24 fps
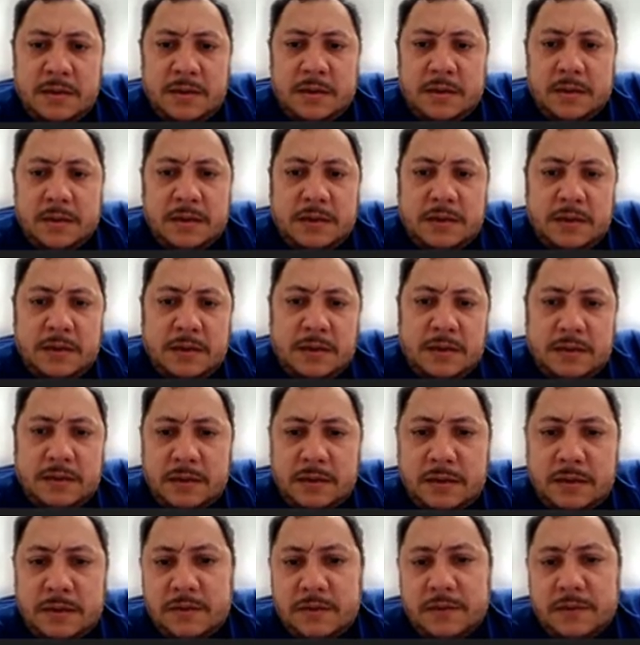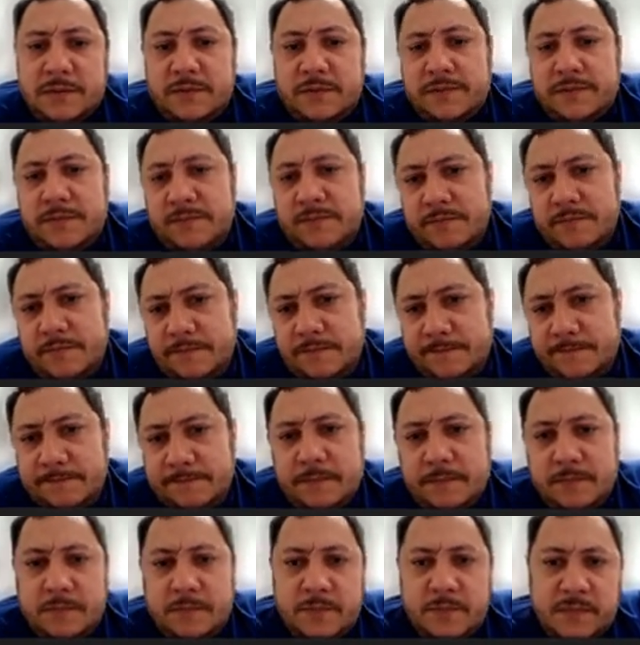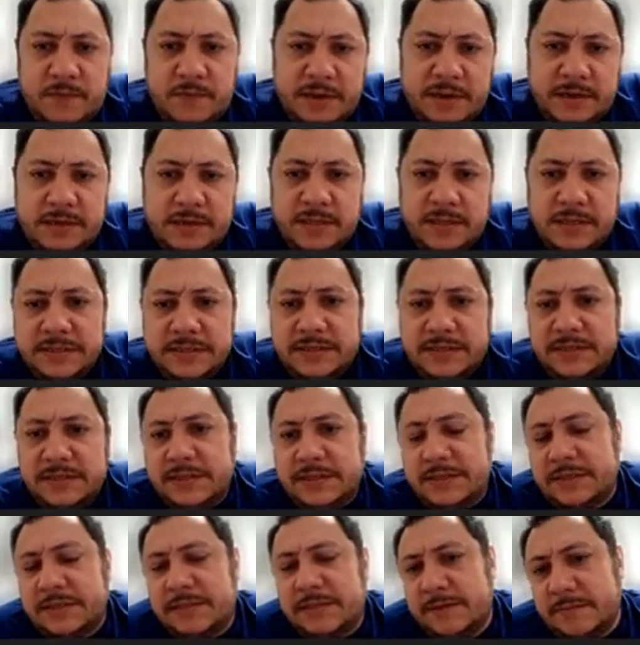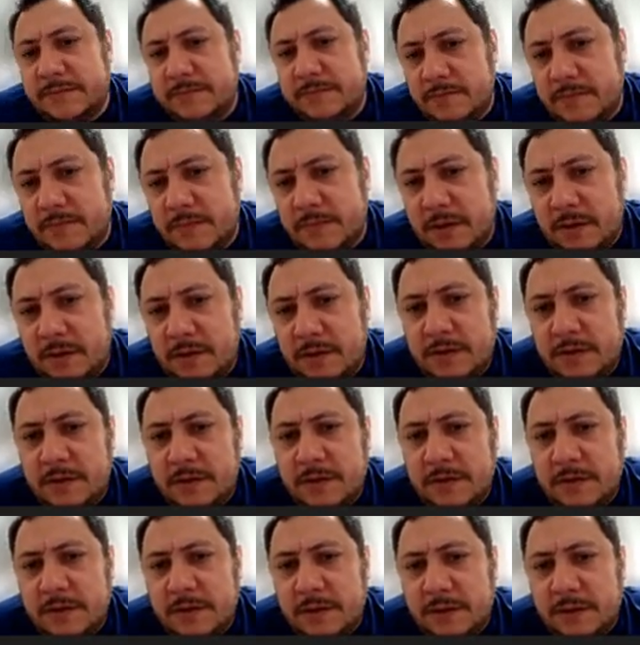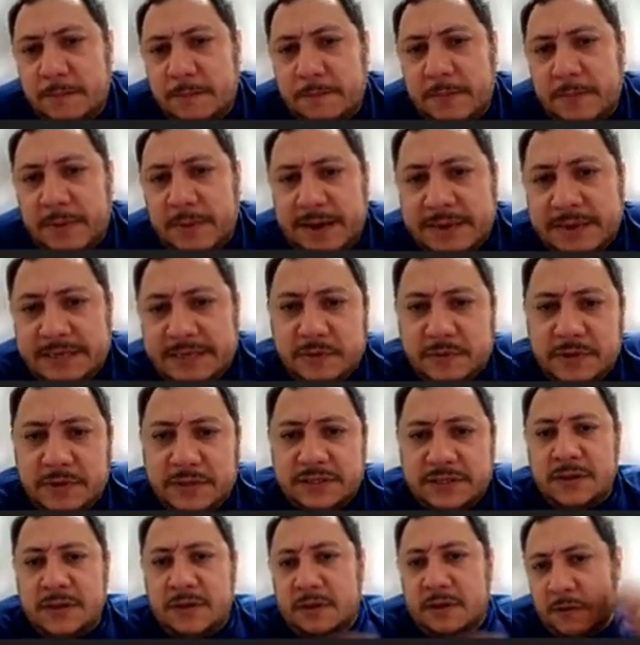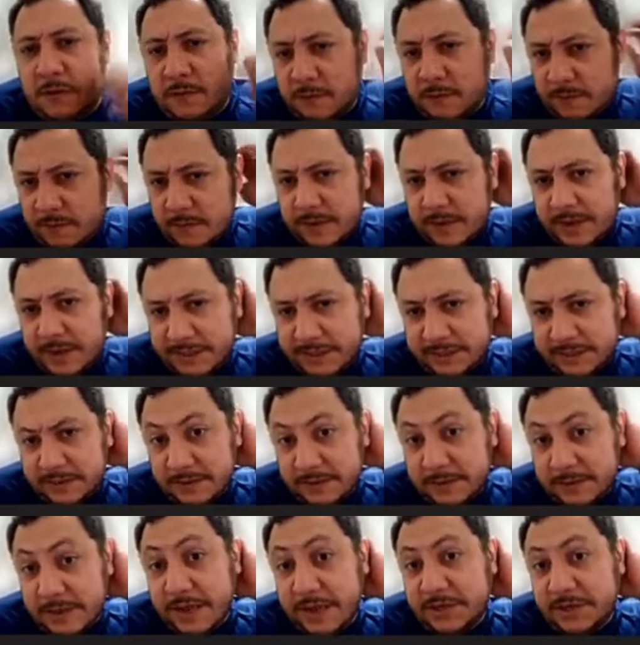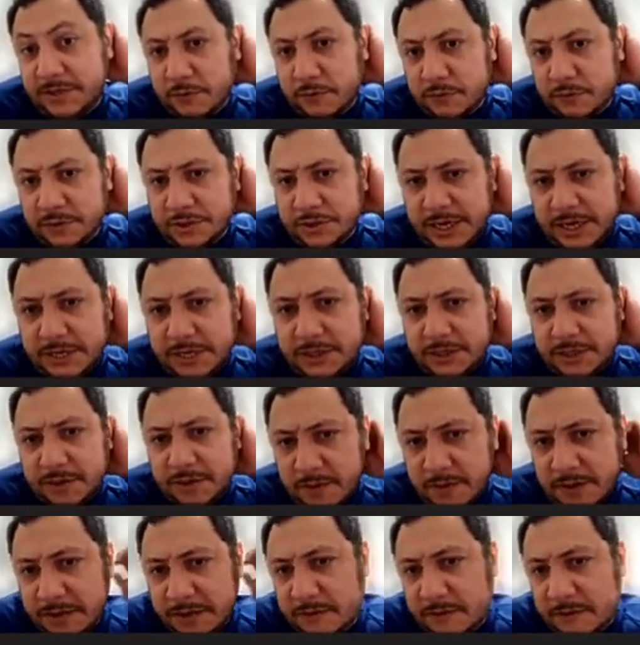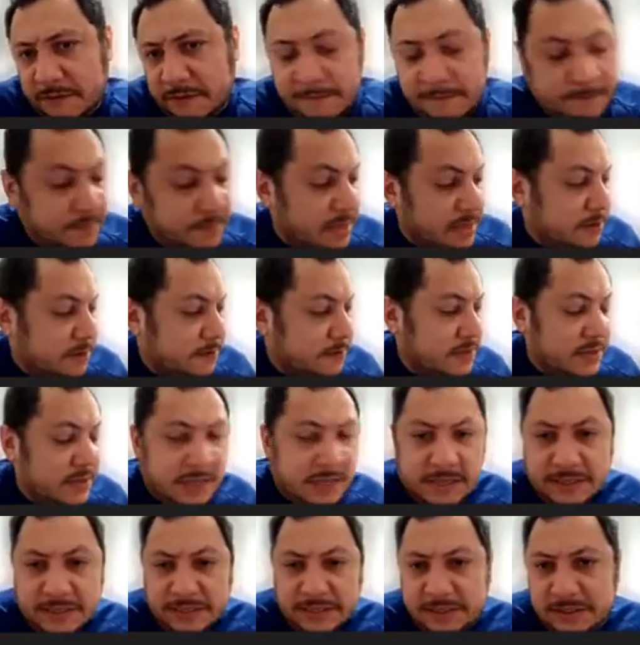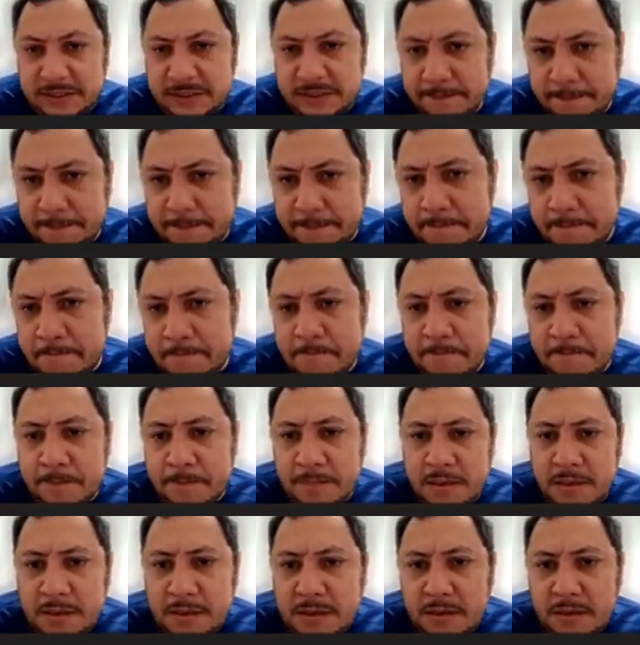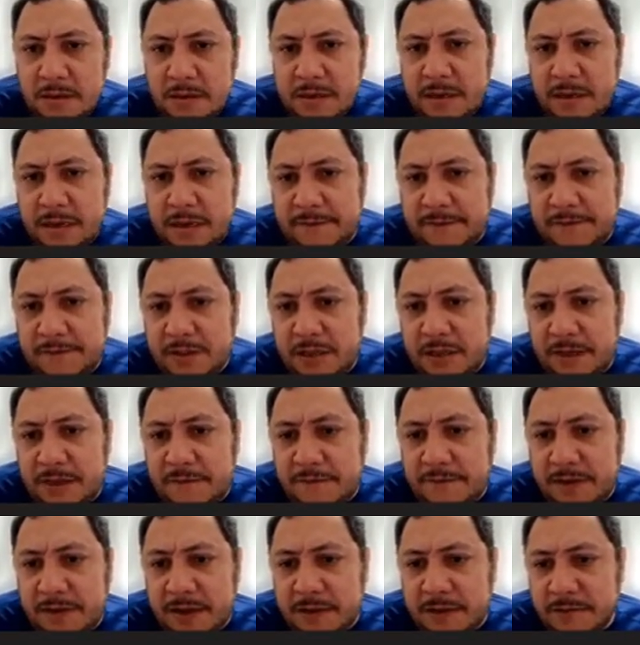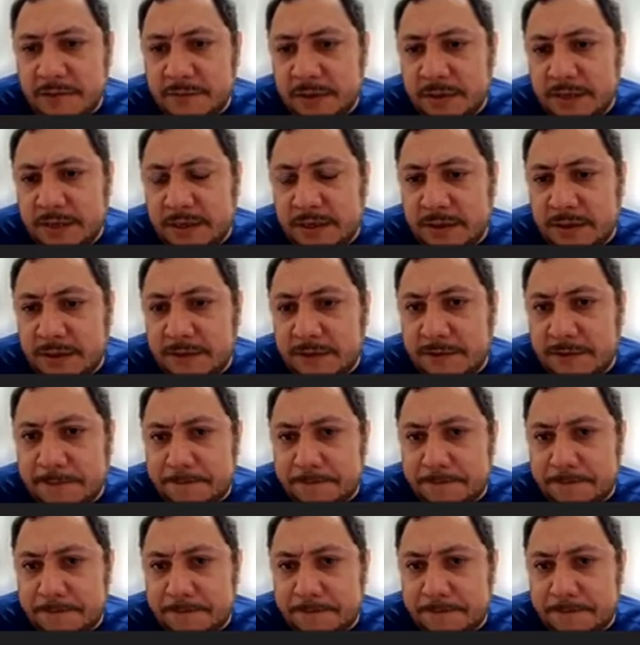In fact, this is in the past was known as Nash conjecture, but nowadays, after they found the